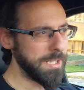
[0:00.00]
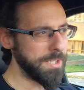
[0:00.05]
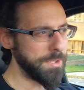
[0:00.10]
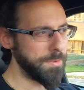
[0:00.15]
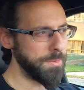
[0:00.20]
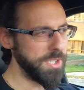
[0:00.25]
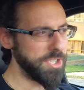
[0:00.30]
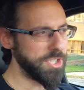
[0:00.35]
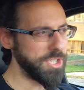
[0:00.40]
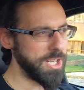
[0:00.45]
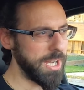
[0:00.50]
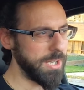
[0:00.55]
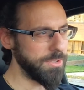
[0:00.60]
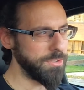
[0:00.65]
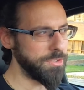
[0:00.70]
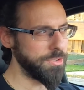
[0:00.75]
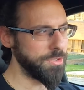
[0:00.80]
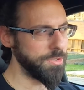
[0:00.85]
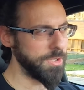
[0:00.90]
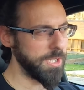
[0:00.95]
Reach out
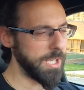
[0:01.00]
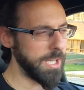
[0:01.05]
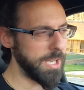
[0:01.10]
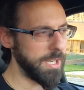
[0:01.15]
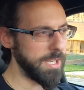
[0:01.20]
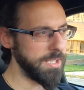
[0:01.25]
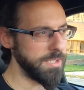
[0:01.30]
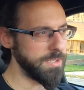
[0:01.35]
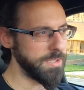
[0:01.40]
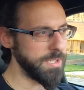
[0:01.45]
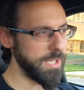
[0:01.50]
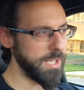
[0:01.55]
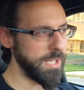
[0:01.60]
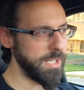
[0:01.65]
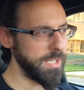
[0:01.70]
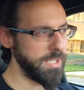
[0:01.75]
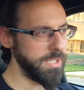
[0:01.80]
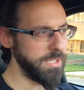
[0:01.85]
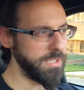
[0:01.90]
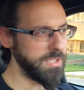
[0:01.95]
to the guys at
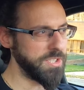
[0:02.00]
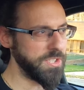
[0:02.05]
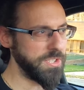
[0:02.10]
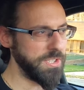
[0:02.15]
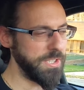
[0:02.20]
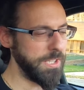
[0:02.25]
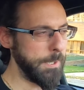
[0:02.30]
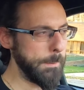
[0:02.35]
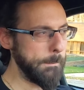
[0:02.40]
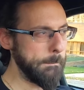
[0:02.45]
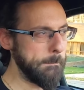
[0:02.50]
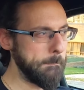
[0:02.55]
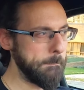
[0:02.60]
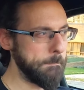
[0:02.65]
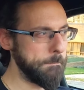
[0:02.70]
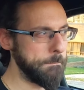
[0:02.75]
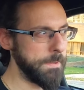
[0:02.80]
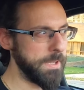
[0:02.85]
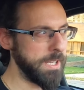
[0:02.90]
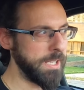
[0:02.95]
EC
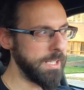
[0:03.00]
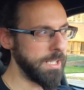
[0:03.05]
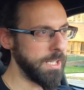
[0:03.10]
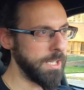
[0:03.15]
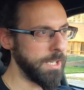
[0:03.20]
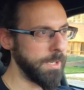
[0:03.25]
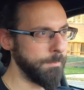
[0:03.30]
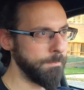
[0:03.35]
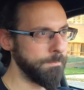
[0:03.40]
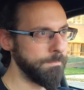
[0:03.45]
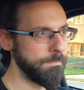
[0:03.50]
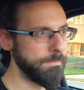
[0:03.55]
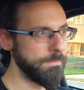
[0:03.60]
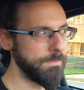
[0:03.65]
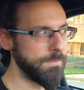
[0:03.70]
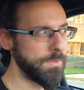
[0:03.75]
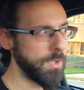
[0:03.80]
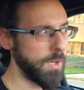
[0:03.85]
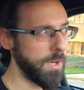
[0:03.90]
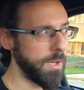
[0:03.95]
and
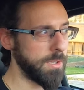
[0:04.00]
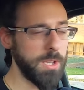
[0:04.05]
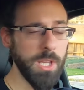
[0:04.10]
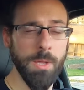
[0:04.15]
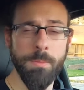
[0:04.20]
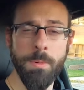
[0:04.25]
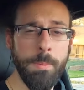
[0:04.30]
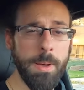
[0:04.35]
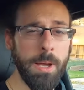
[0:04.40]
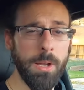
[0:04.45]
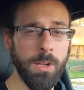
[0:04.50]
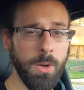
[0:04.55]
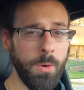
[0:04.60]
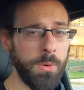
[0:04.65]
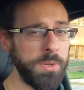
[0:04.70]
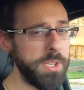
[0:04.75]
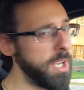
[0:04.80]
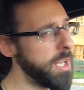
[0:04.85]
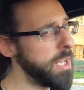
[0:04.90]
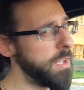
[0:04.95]
talk to them about
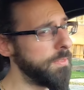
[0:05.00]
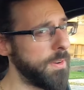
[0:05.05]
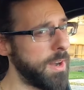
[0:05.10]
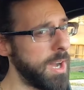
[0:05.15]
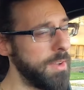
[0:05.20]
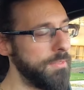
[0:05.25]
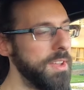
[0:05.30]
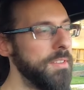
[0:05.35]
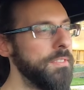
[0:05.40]
going to 85.